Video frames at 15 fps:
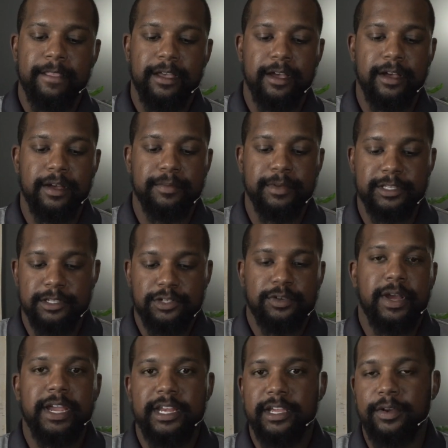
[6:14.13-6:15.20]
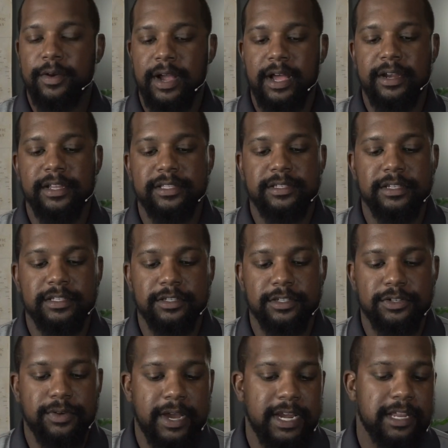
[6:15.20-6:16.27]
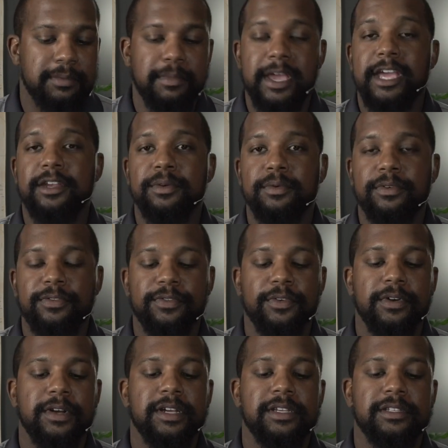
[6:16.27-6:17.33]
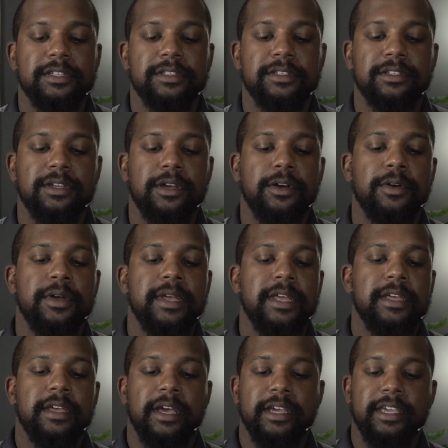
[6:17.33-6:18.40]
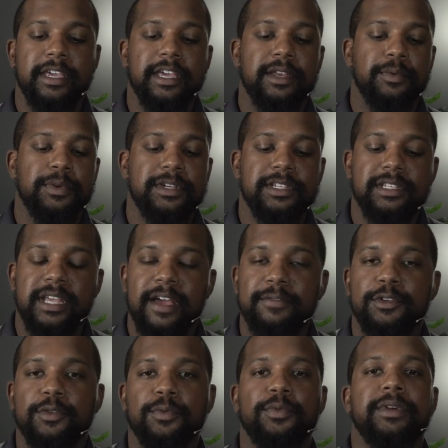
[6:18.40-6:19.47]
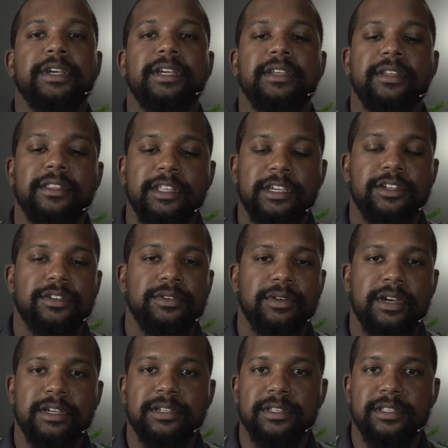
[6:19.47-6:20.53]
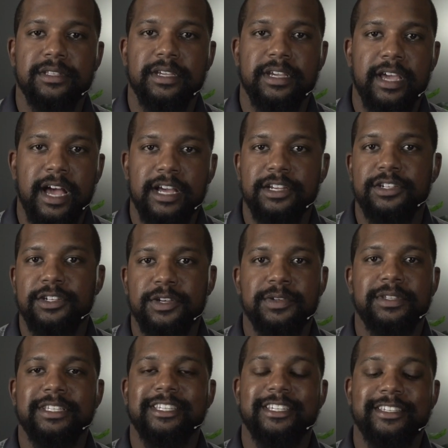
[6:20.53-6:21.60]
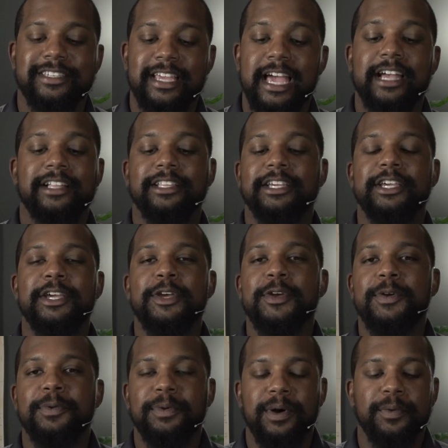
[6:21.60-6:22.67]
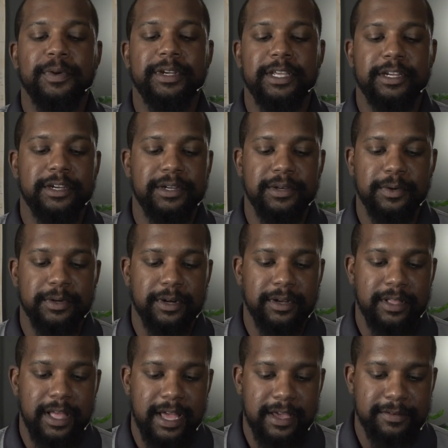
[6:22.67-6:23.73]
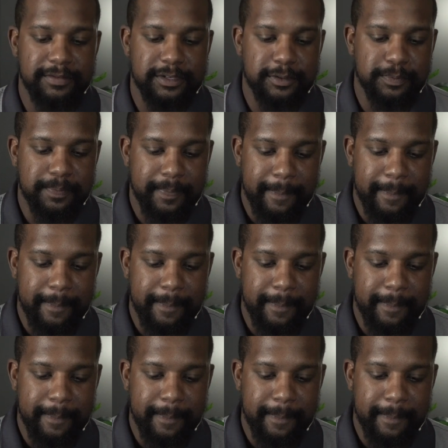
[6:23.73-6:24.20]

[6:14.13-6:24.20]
um, it's a training ground. It's it's a training manual for us. And so again, we just have to read the instructions and God shows us exactly what we need to do in our lives.